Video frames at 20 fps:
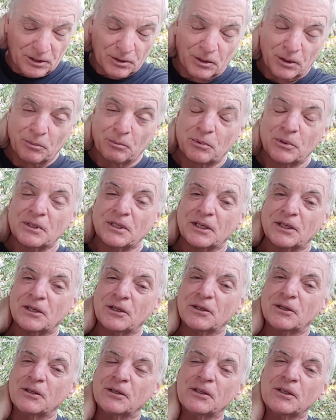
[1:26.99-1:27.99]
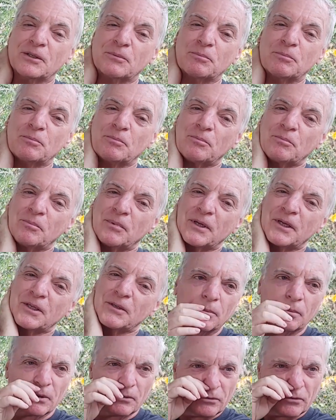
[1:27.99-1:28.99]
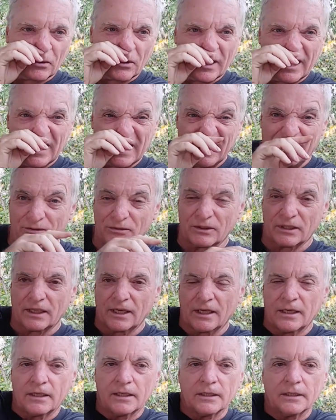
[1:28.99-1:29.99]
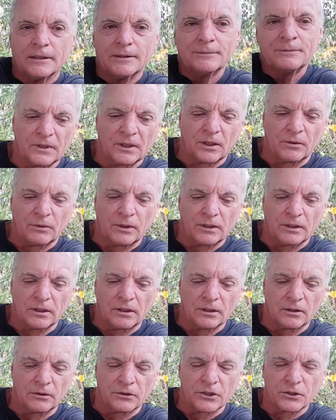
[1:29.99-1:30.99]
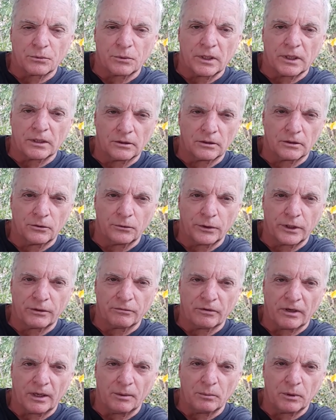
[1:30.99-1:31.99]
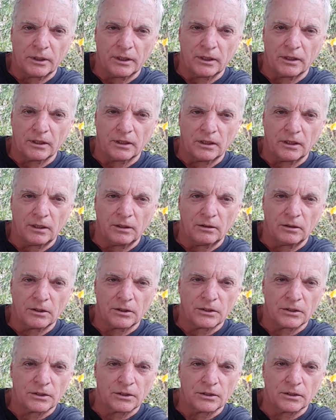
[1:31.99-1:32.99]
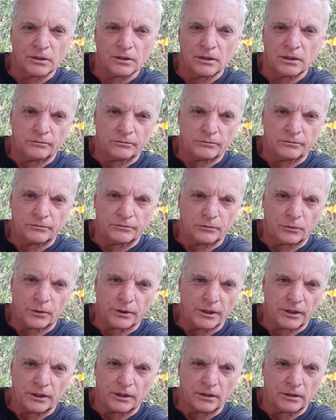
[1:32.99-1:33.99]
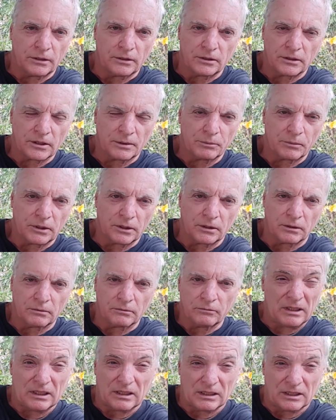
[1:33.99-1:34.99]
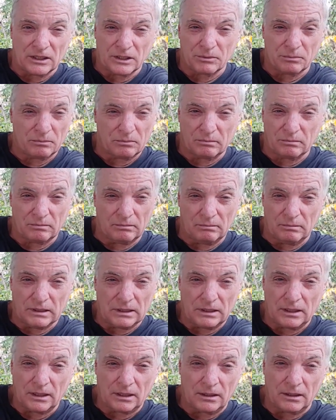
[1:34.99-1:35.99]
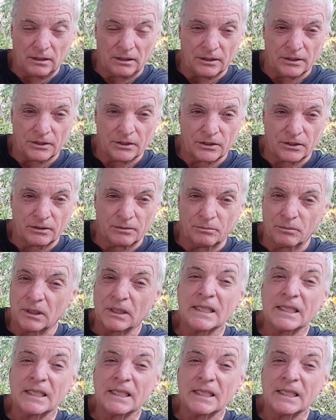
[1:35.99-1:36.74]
in particular, this place before I left Canada, I rented a little suite, a Greek family, and he's 40-something, I think, just meticulous.